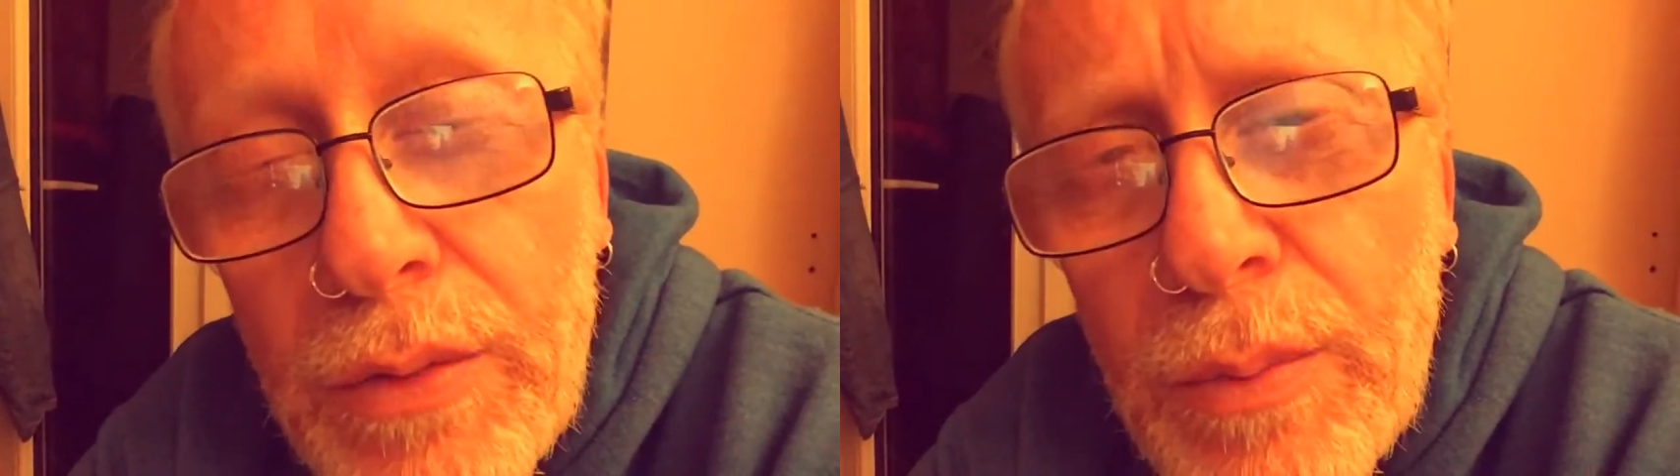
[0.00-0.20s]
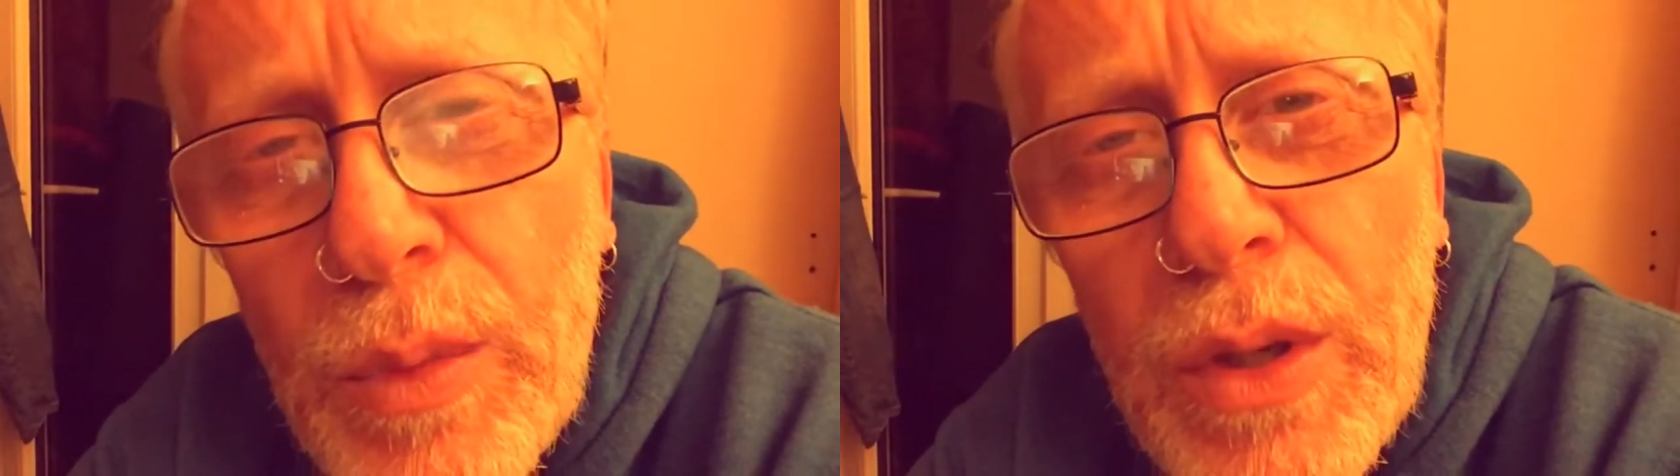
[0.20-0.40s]

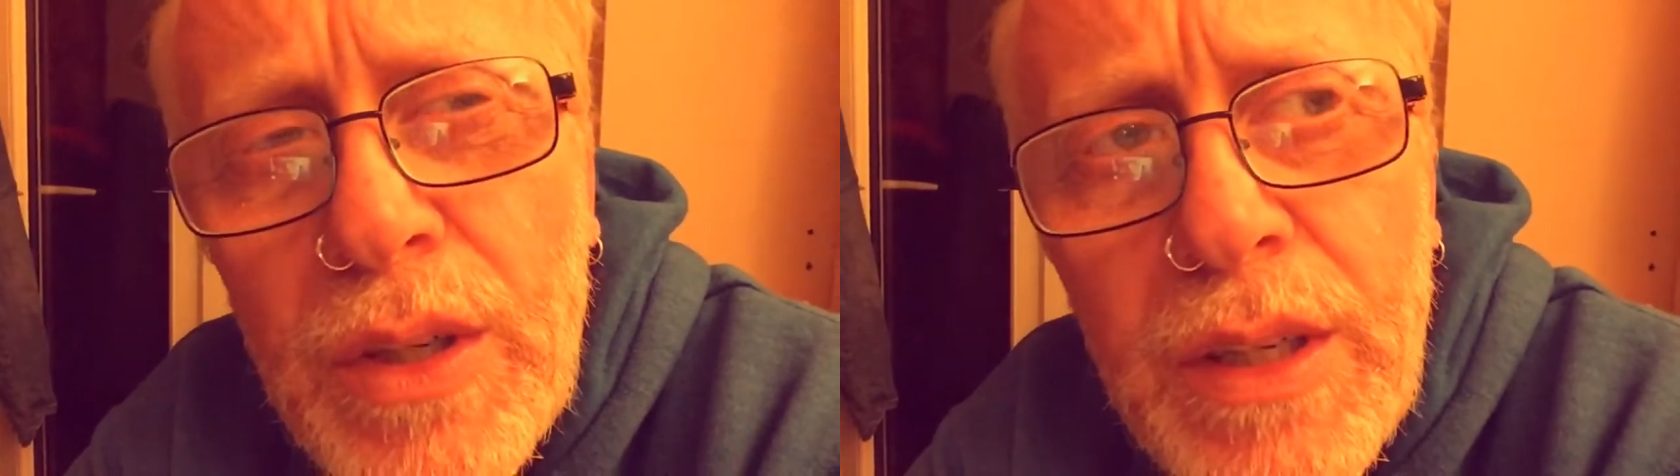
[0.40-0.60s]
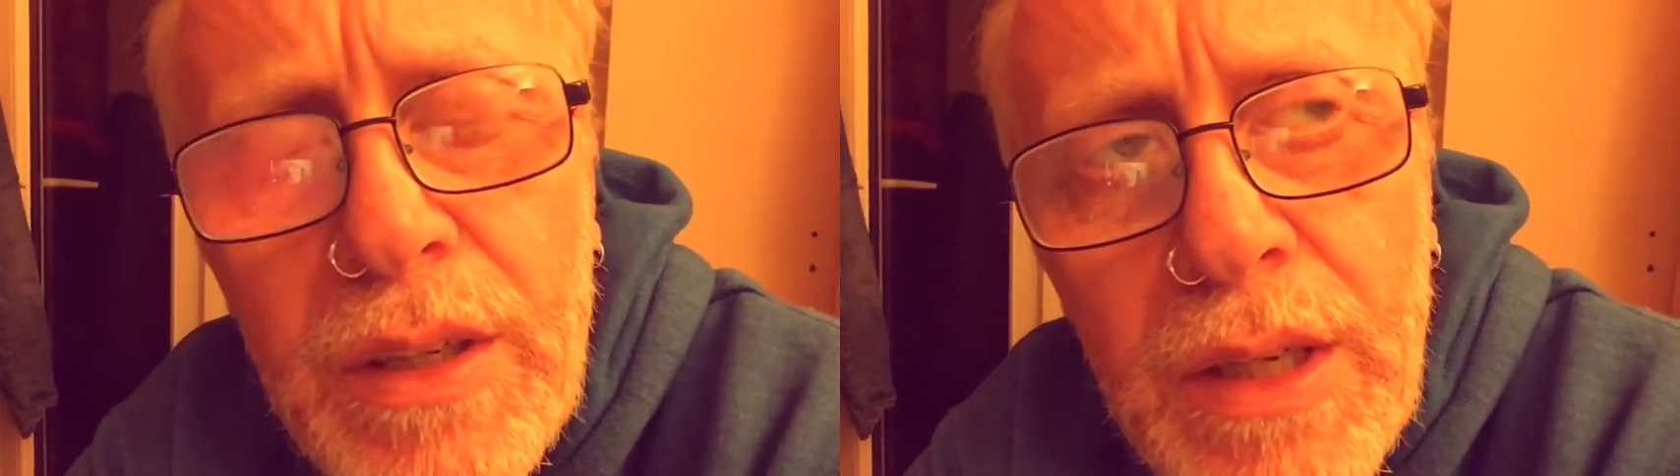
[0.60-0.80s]
and what I
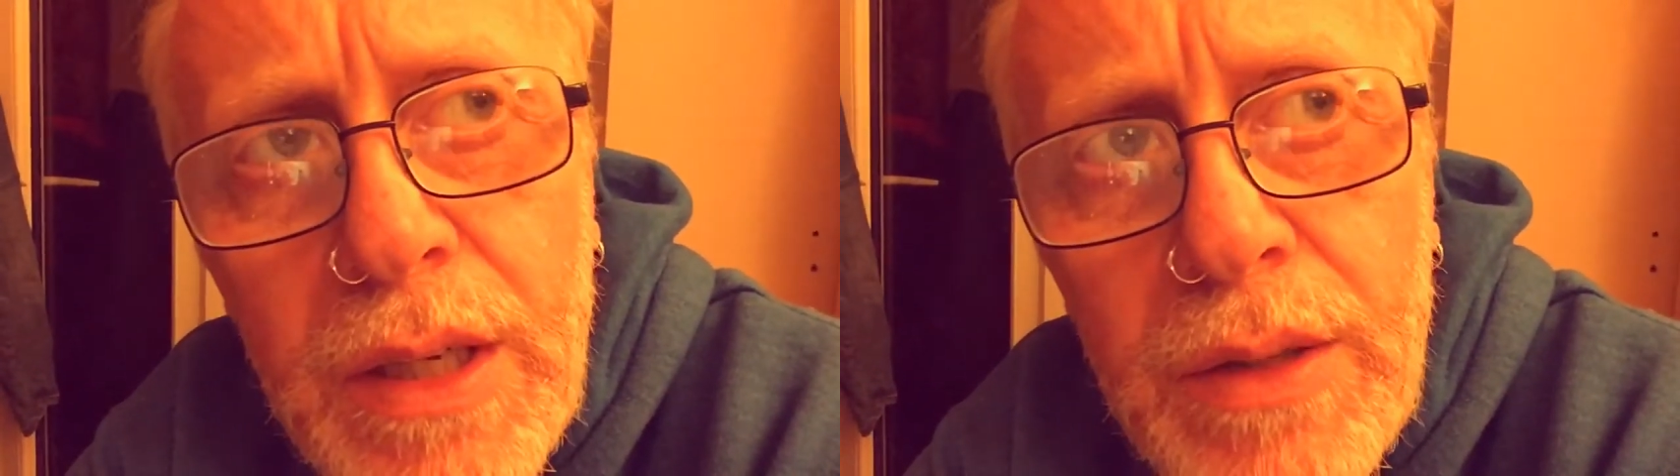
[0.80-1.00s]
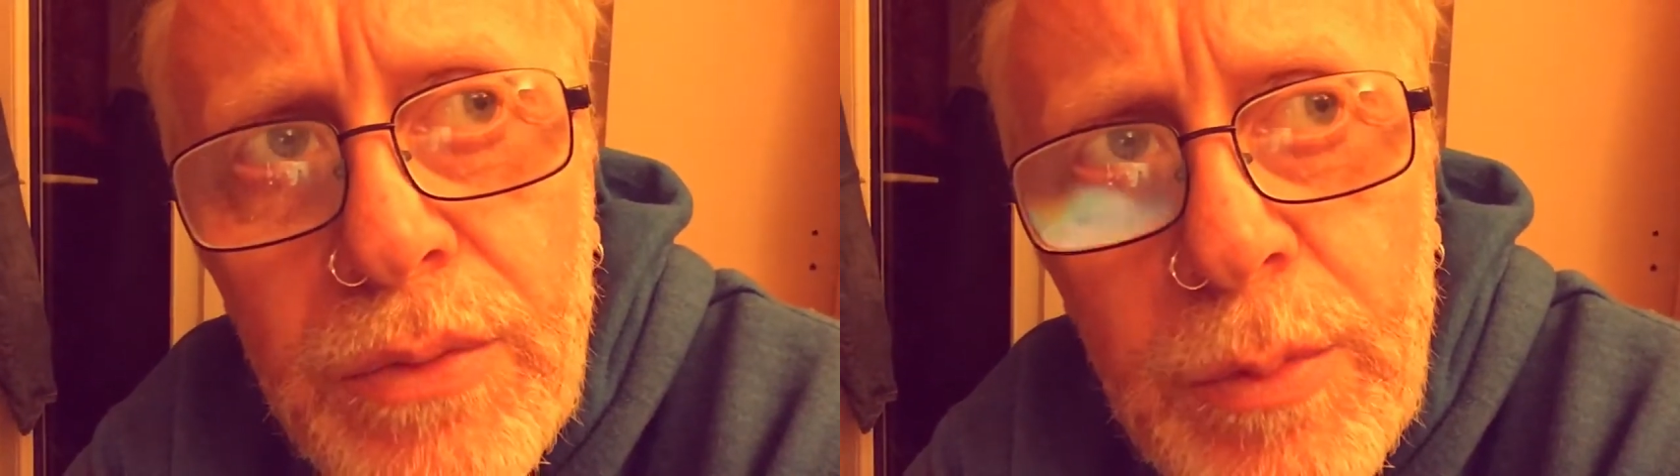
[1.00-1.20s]
could
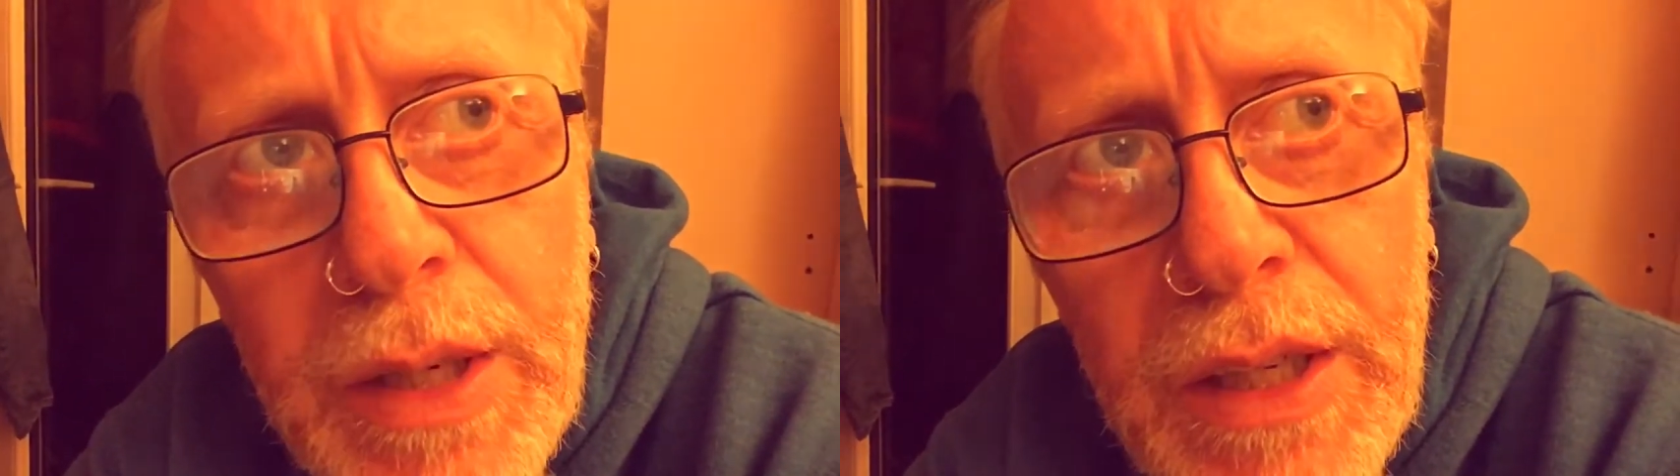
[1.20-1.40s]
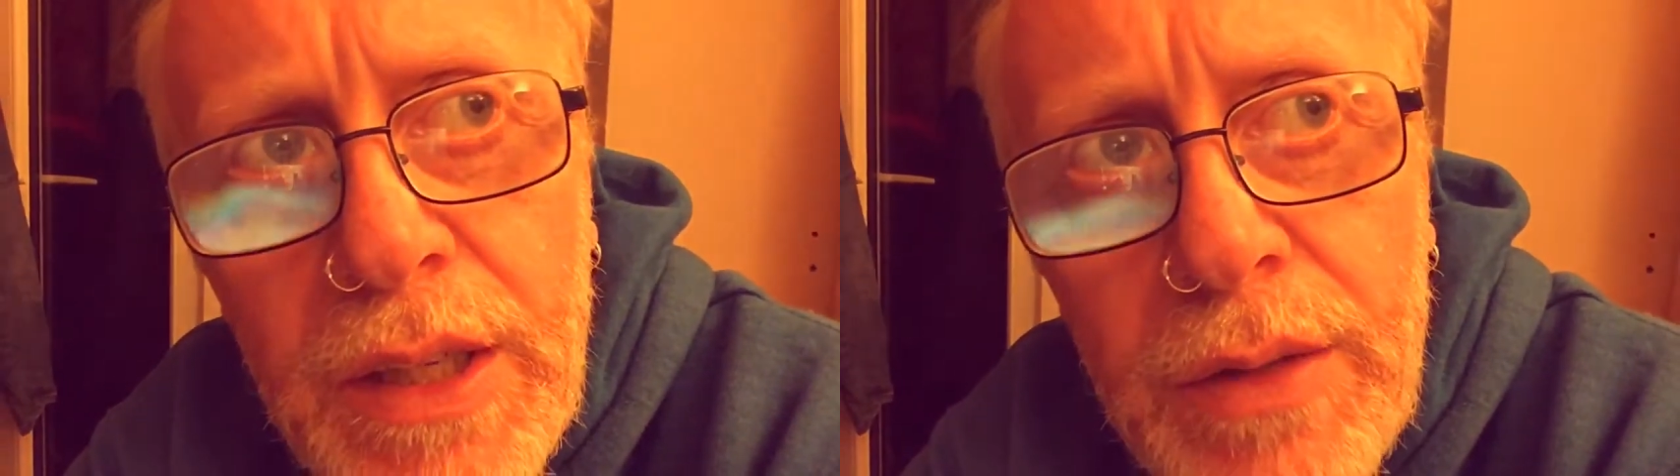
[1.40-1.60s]
gain from
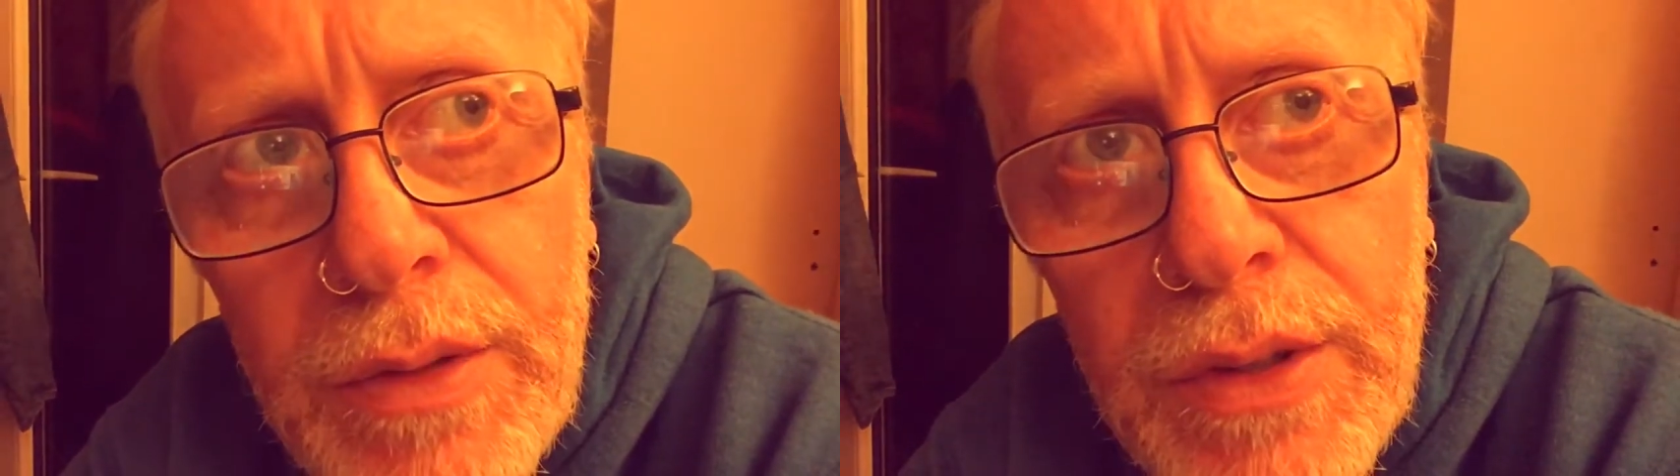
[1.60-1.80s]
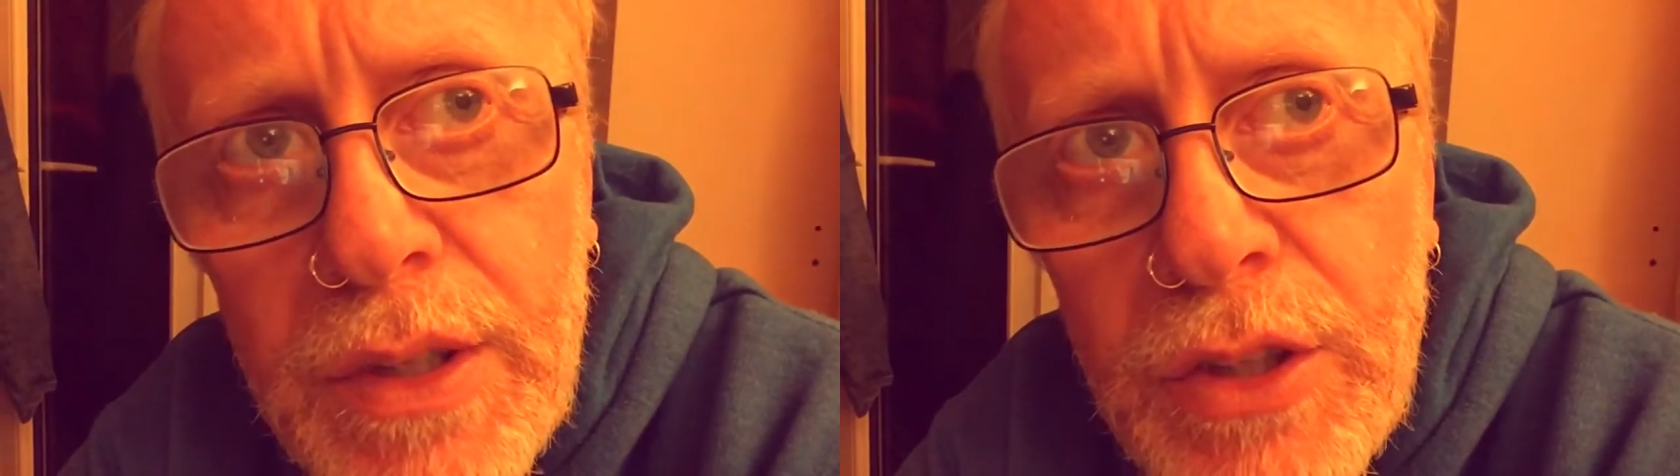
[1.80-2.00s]
any given
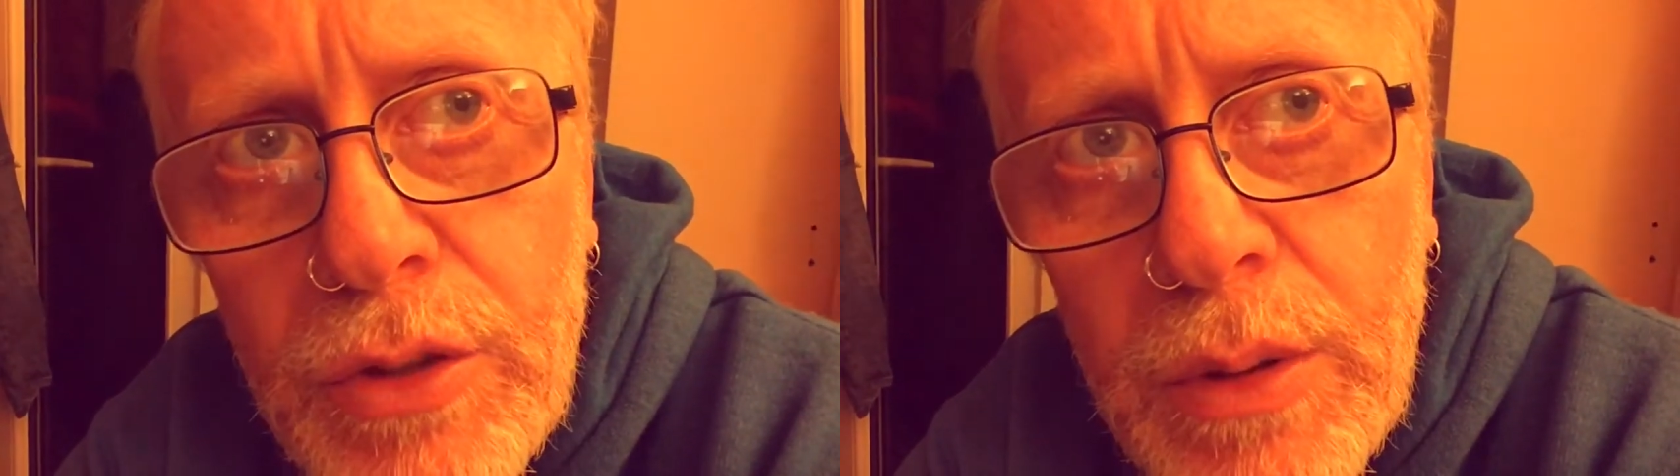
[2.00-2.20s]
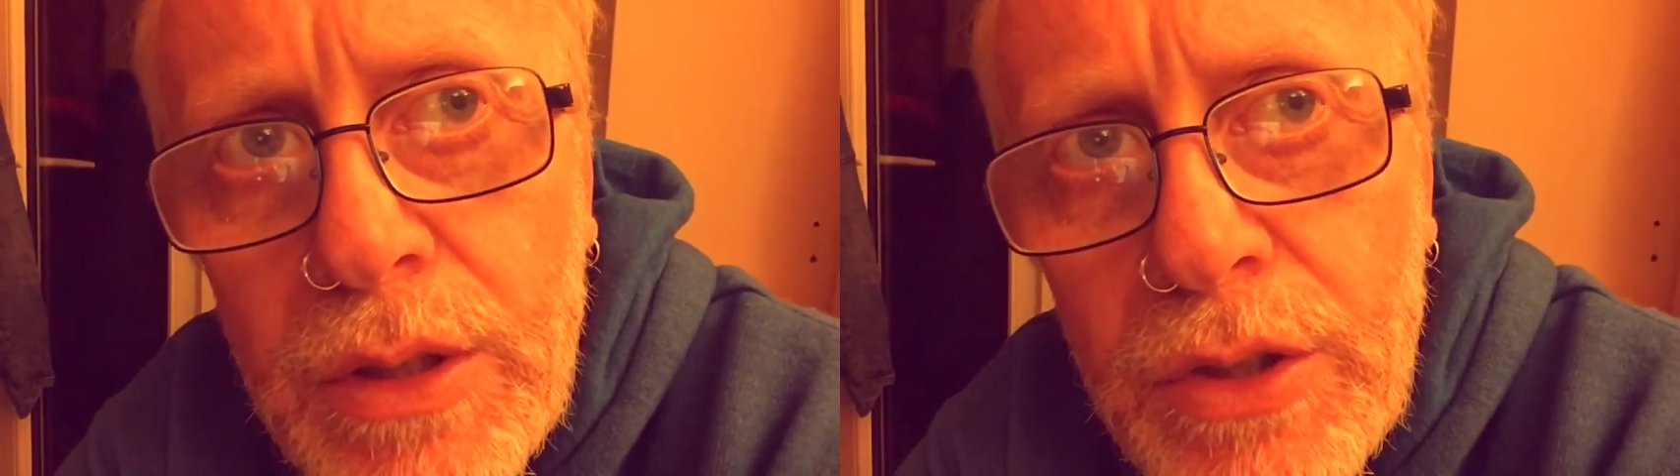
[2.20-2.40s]

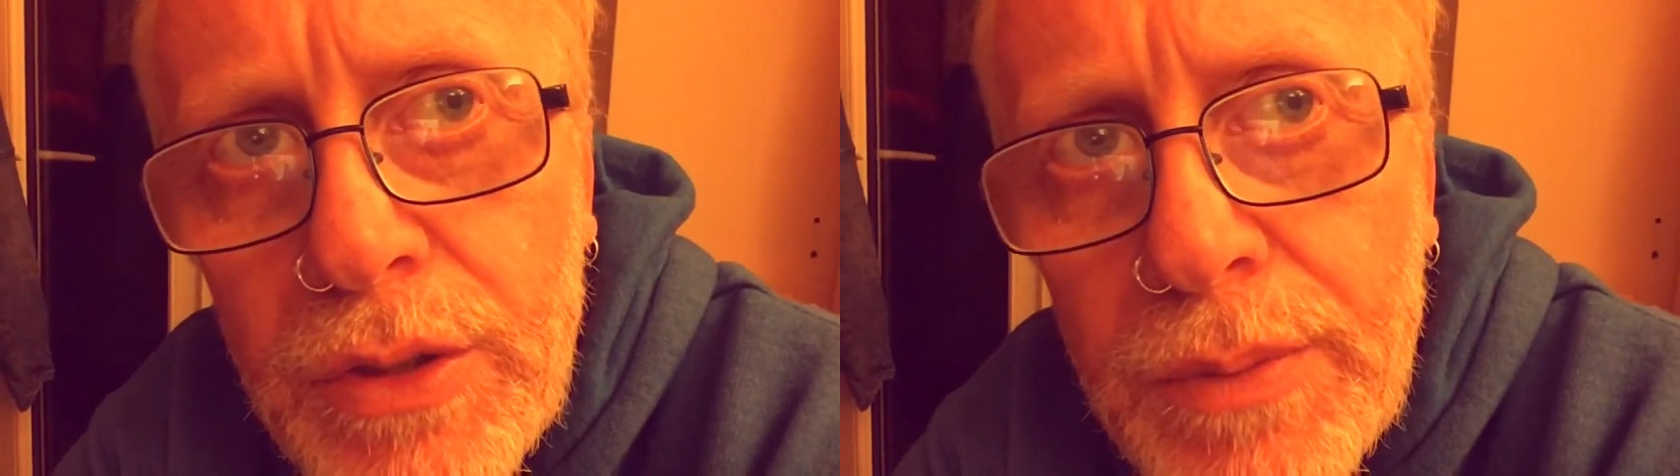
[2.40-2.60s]
situation.